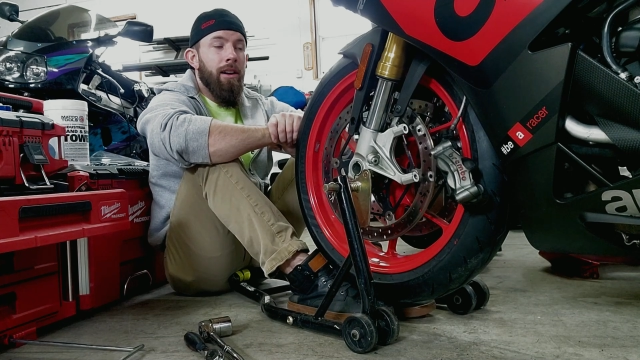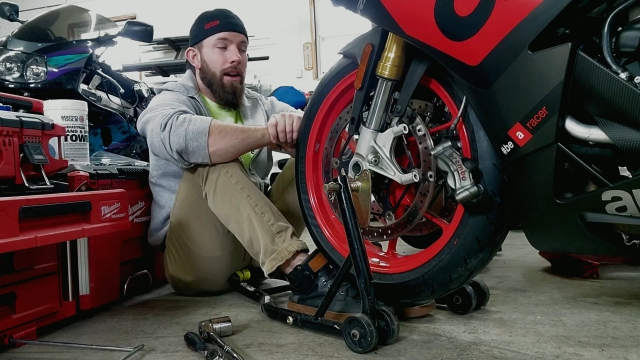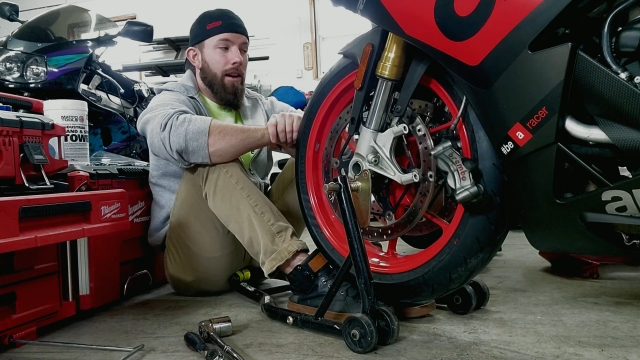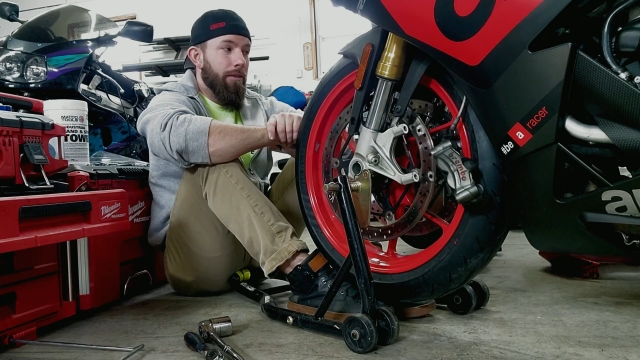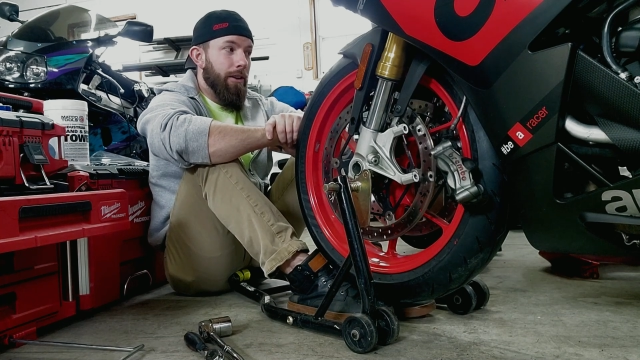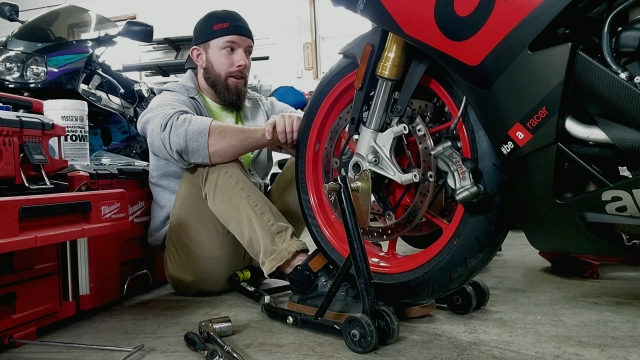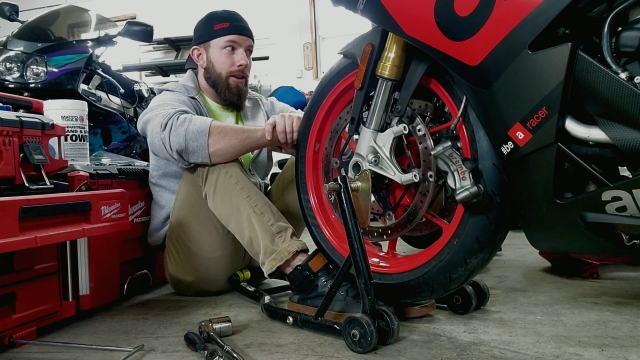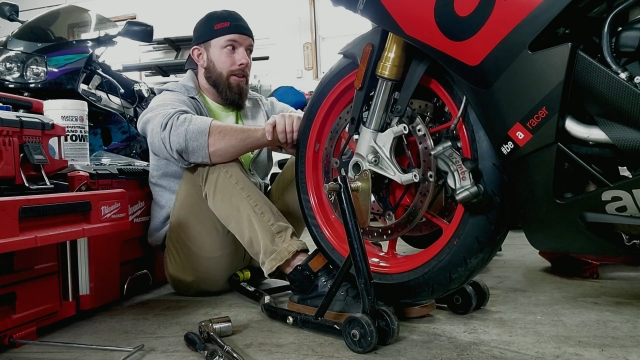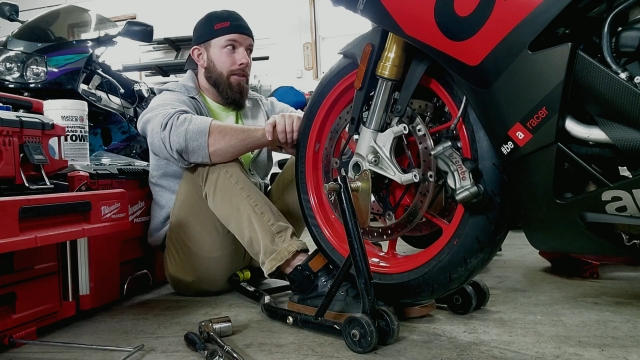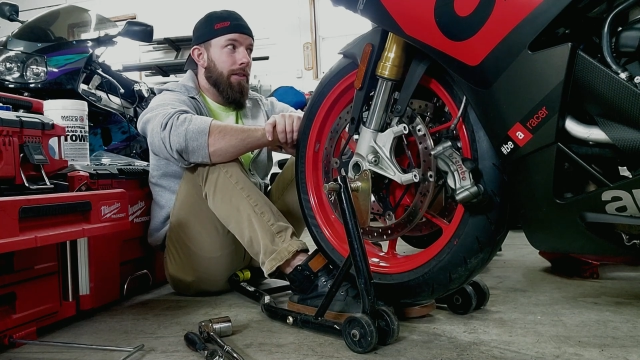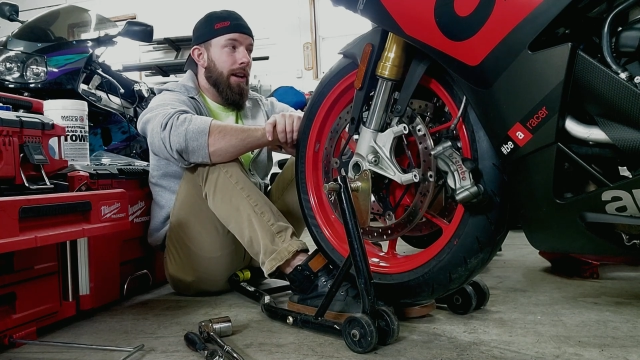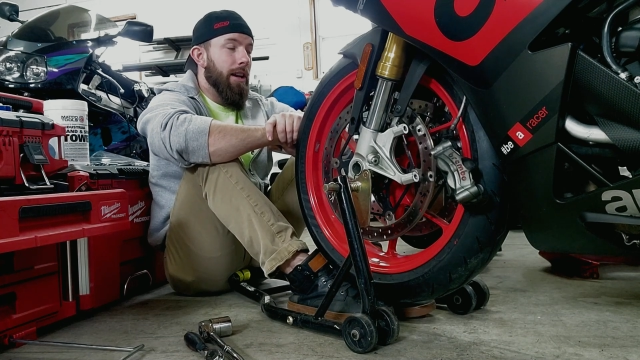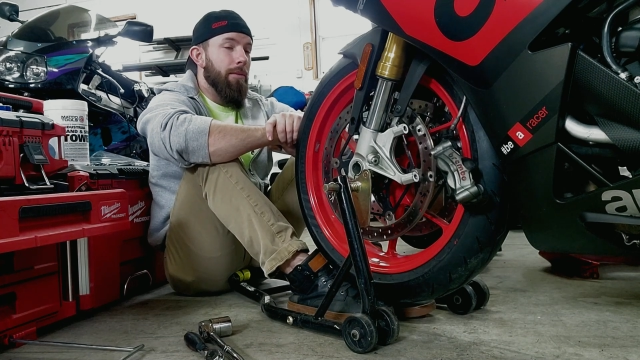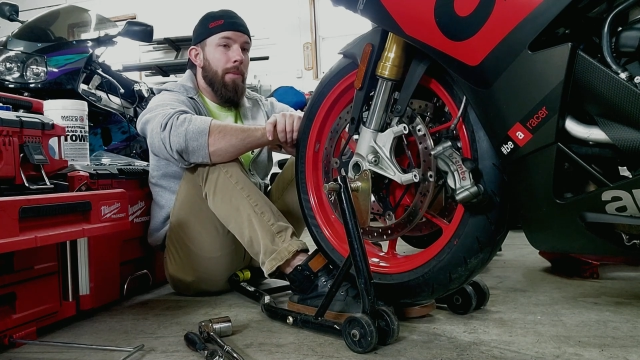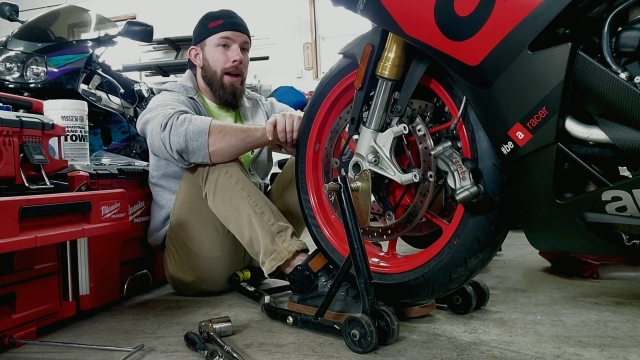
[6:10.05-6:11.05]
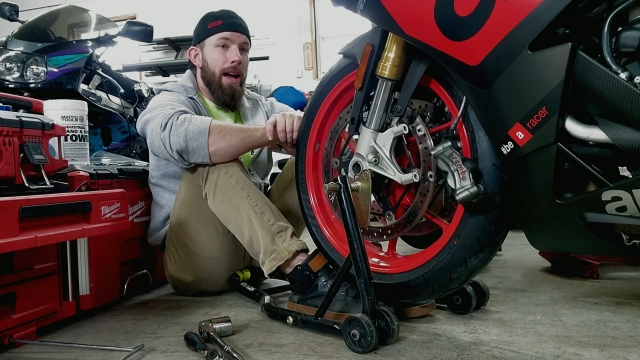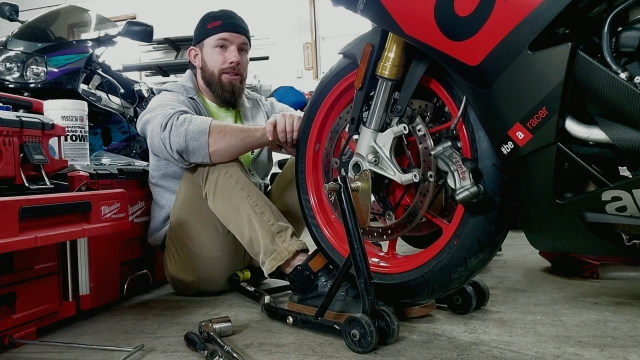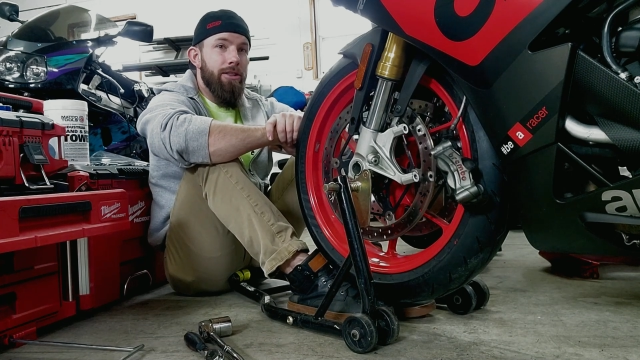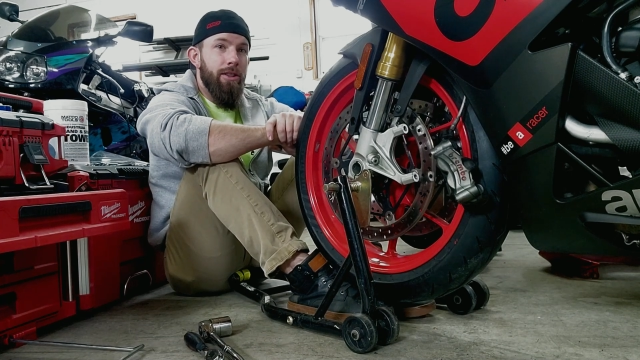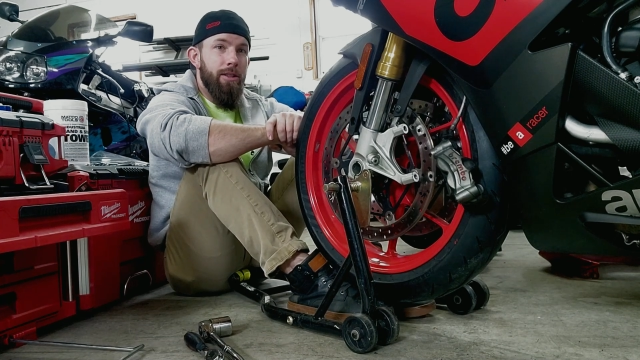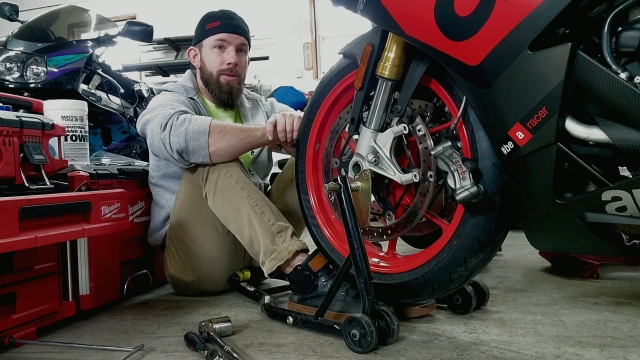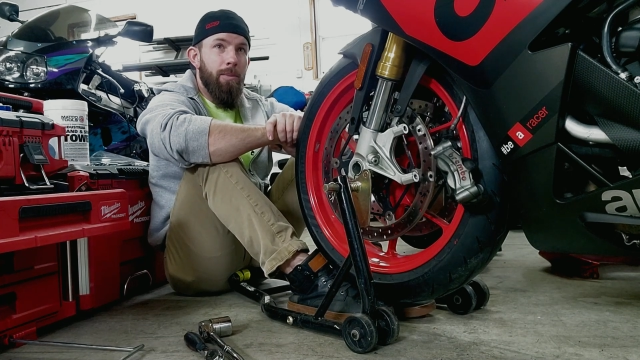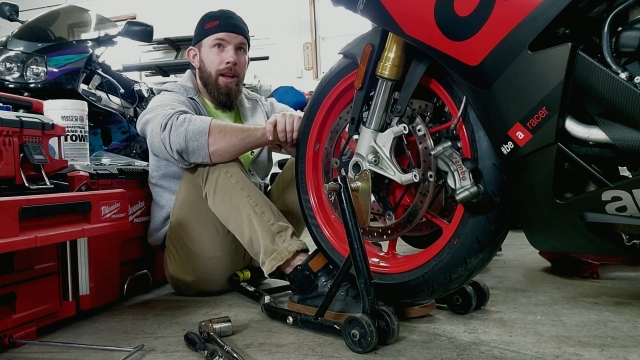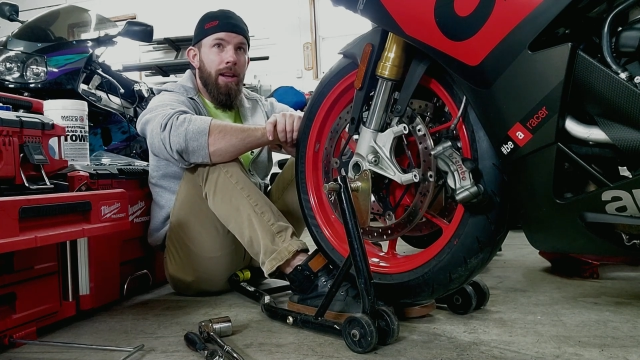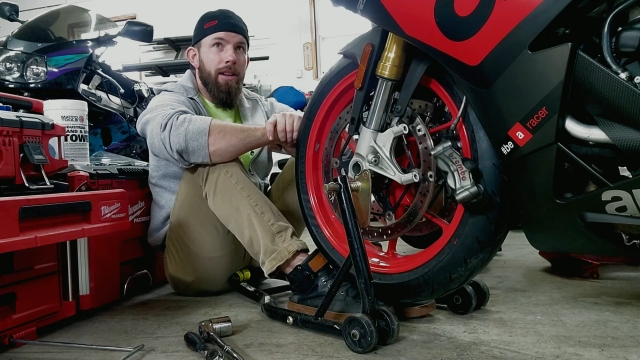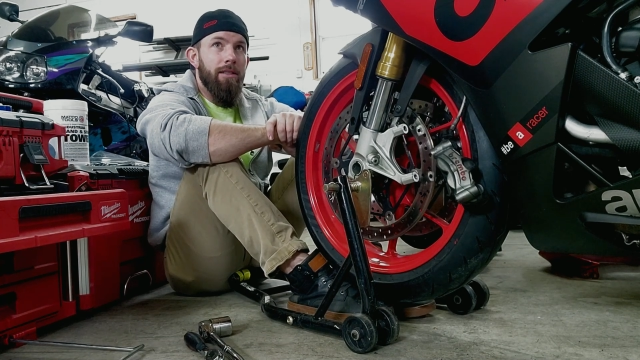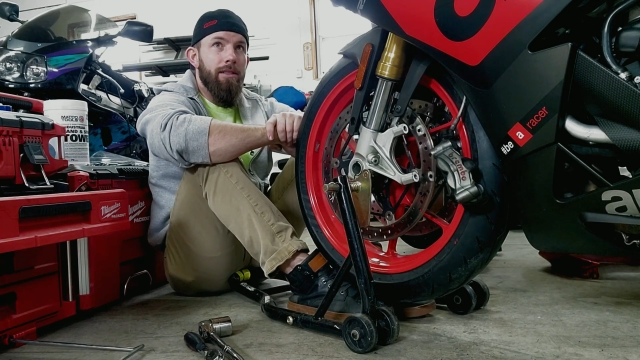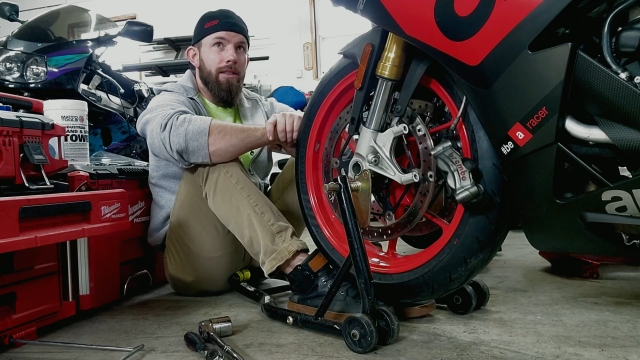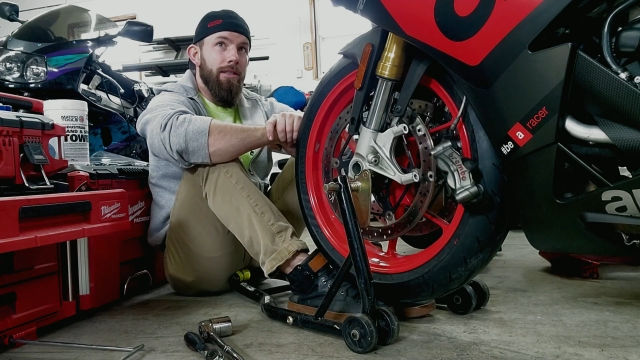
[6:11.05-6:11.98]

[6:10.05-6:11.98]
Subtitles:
I figured if I can match his pace,